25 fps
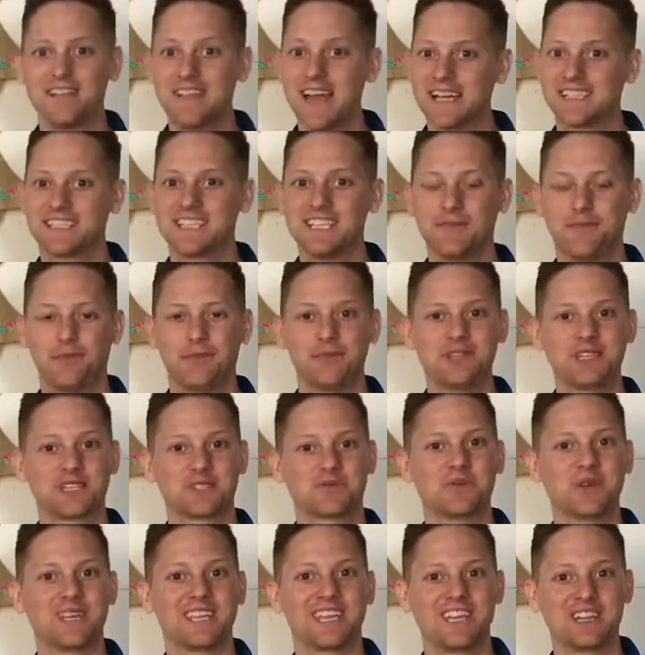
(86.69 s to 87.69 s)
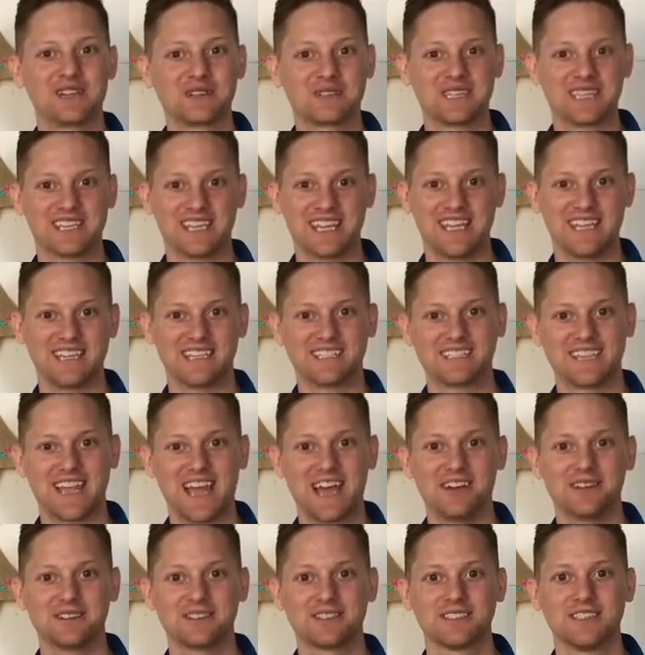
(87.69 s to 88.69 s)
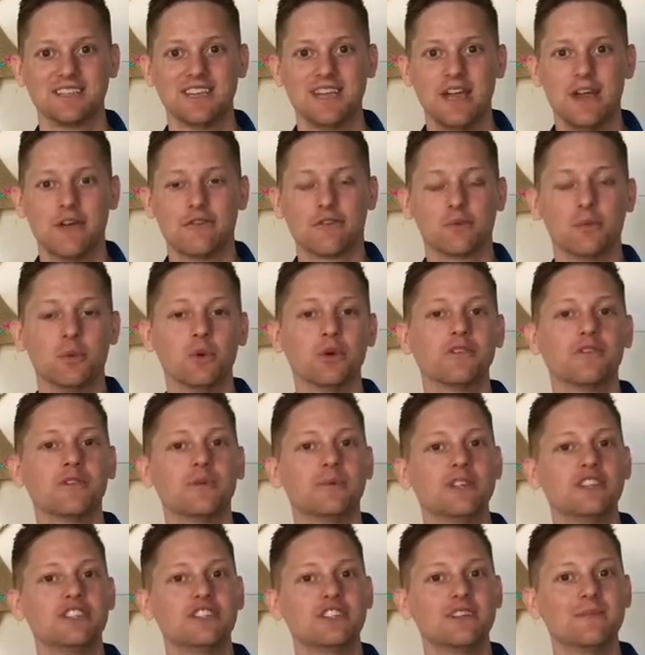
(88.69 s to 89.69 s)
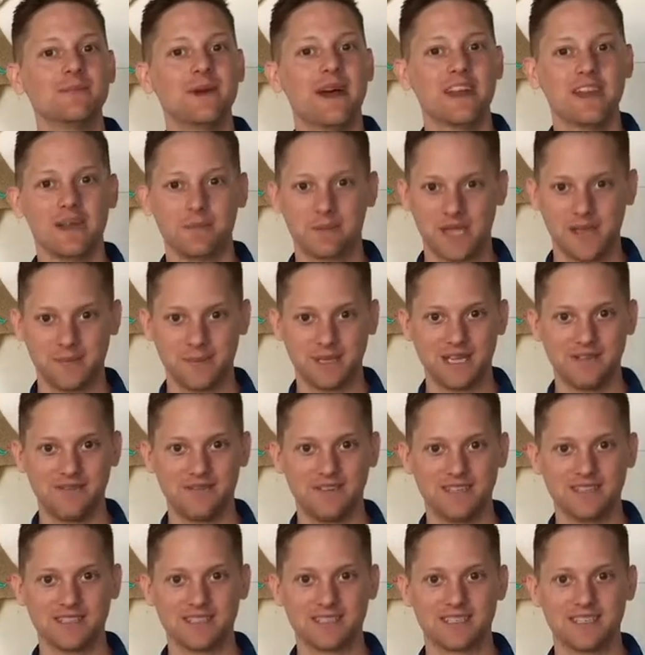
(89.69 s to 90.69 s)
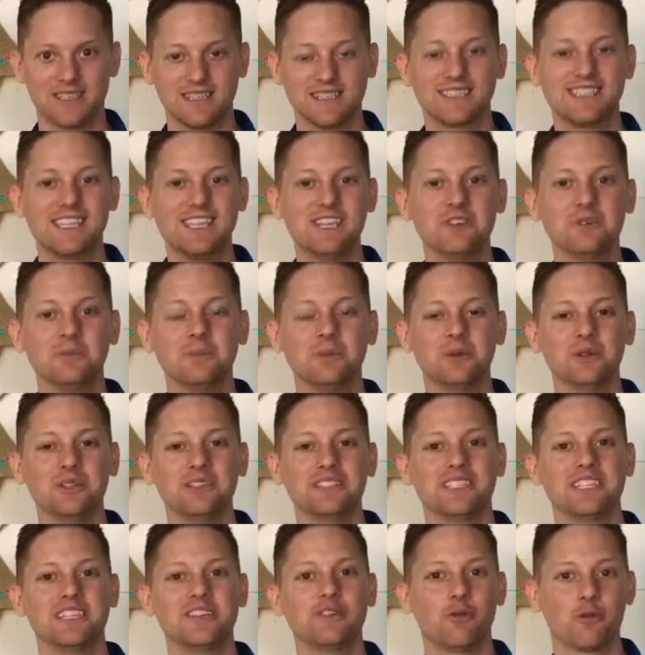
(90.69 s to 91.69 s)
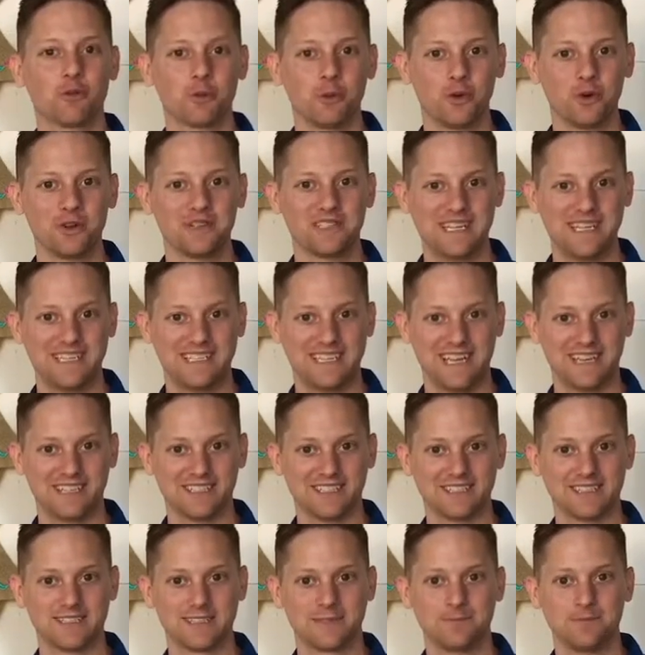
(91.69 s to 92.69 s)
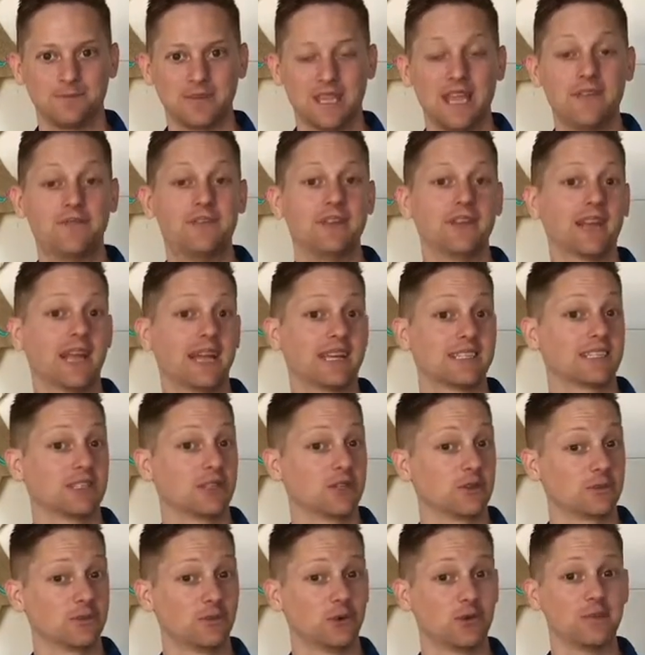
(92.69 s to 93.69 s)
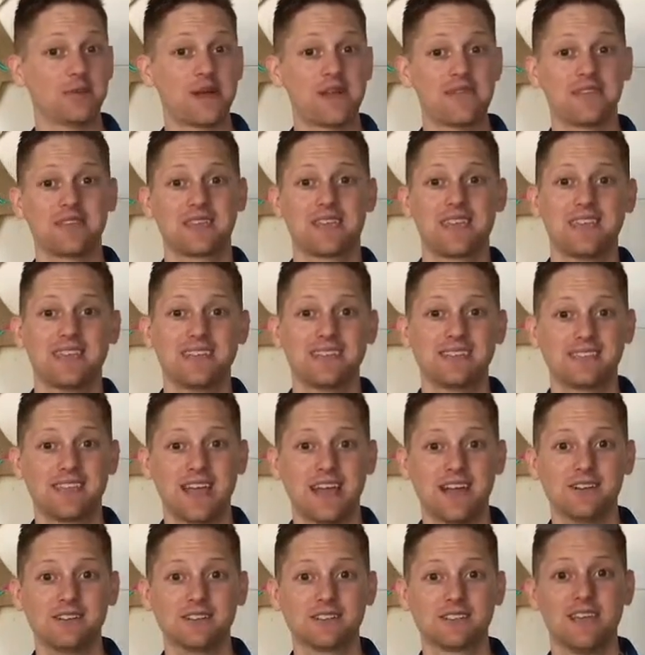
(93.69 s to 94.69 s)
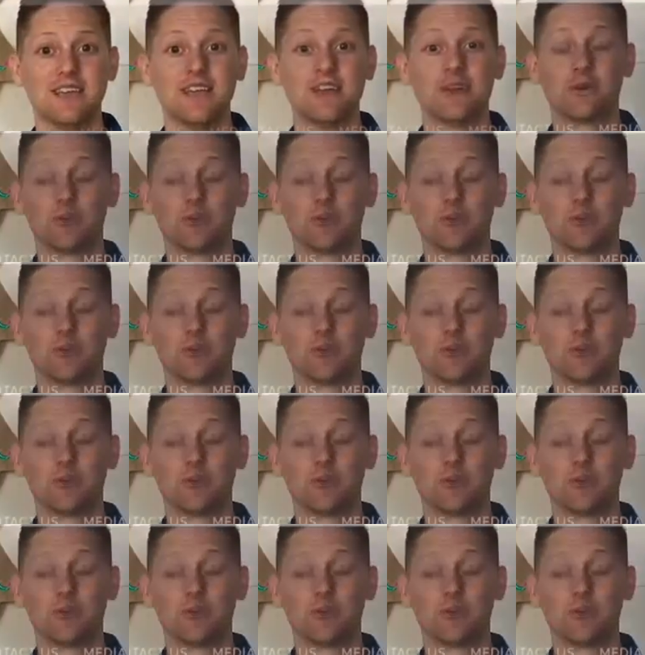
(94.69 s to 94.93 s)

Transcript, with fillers: That's it for this week here at the King's House. For more information about upcoming events, see your bulletin for more details. If you'd like to learn more about the King's House,